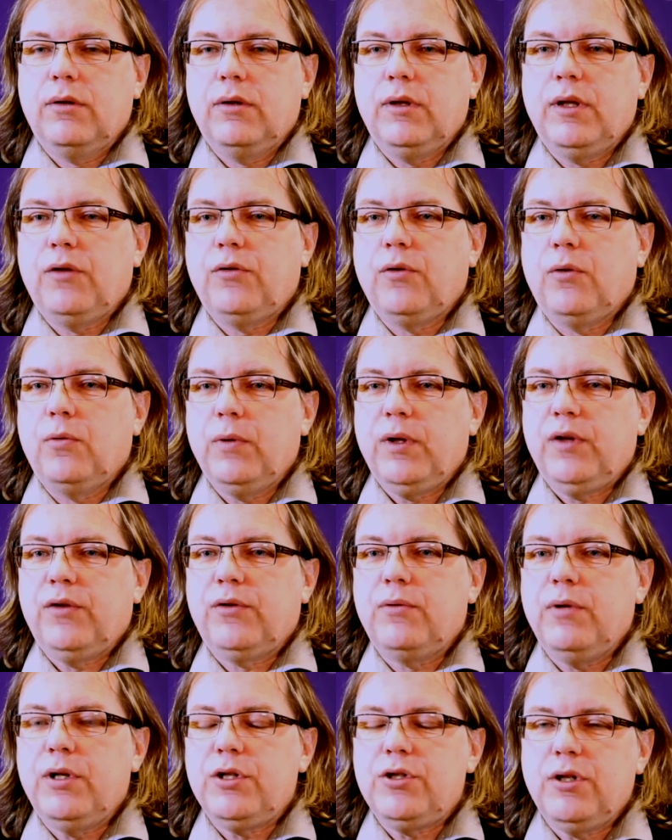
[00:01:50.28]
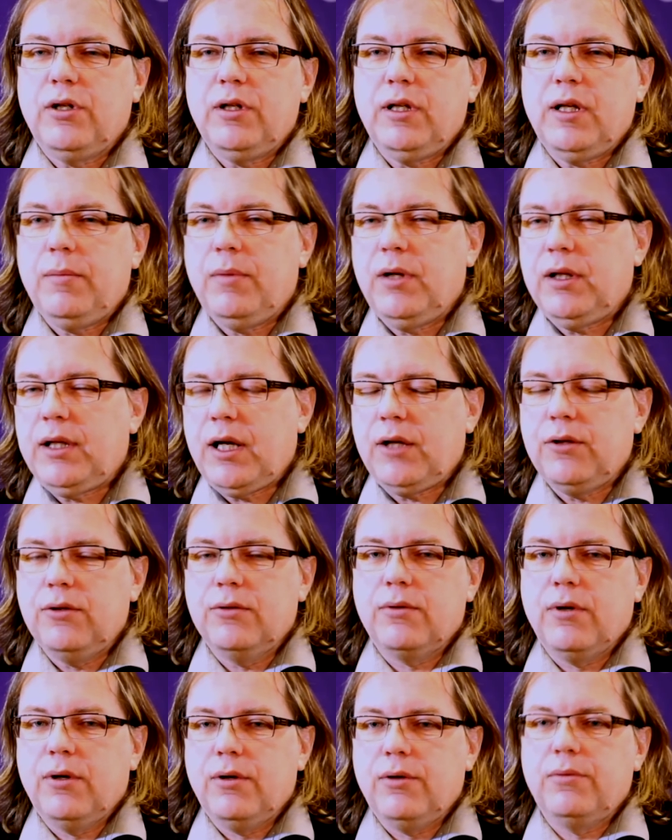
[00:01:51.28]
There's always question about are you
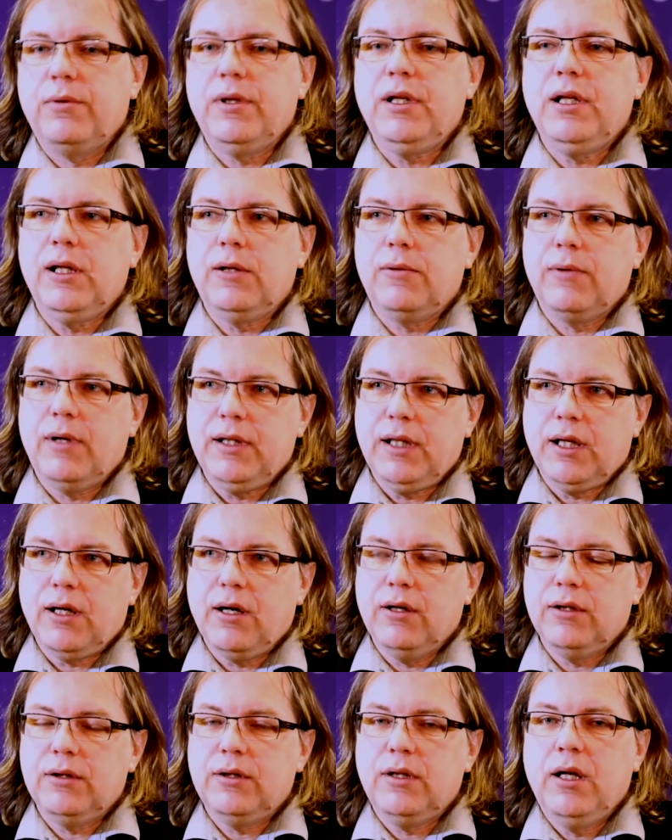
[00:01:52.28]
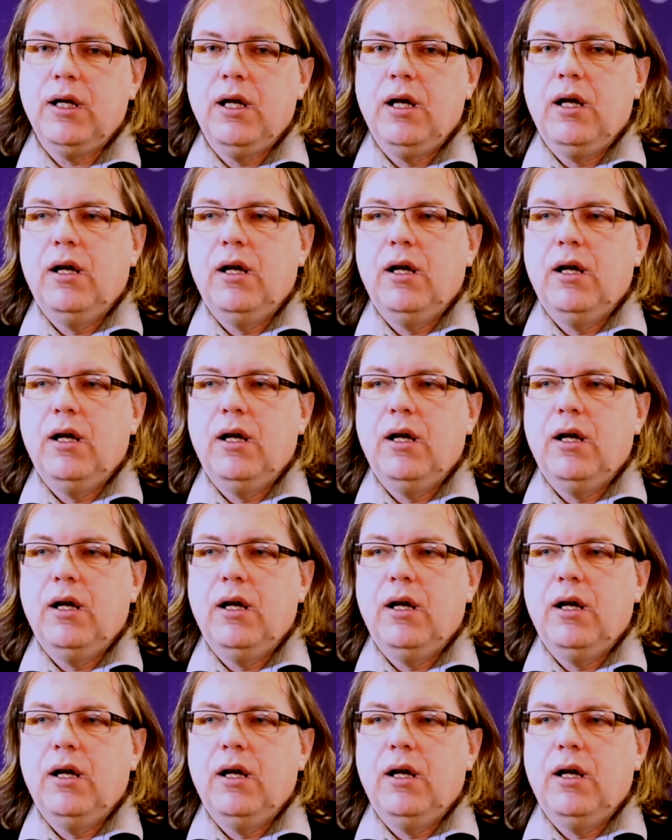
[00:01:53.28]
really running out.